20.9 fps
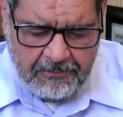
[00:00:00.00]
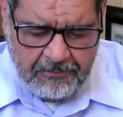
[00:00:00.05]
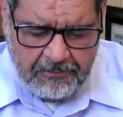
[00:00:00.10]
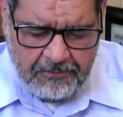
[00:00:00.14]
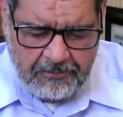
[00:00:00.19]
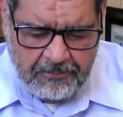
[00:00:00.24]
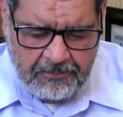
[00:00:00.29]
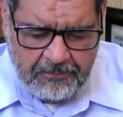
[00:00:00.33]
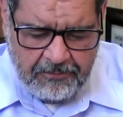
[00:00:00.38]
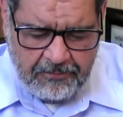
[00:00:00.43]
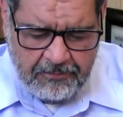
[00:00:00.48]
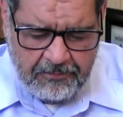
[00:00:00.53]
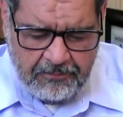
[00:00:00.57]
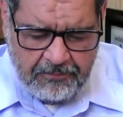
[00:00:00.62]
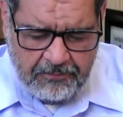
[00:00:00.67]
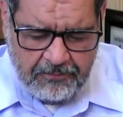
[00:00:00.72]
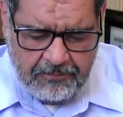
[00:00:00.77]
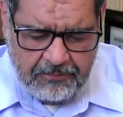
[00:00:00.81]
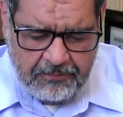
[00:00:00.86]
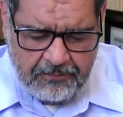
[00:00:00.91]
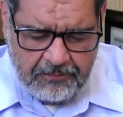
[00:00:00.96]

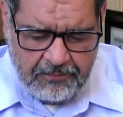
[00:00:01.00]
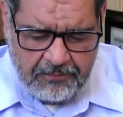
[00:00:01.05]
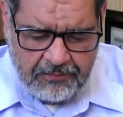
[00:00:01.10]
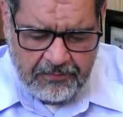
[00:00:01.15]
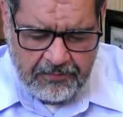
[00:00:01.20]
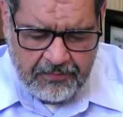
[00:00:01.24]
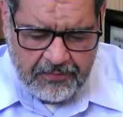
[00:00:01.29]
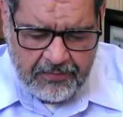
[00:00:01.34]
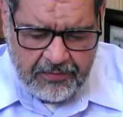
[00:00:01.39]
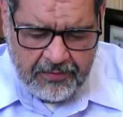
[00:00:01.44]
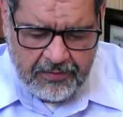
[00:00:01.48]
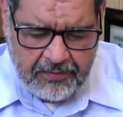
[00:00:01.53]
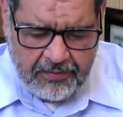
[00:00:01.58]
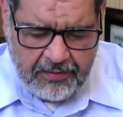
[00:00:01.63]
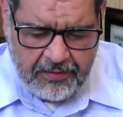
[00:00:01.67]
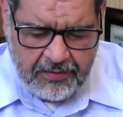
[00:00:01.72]
(no one is talking)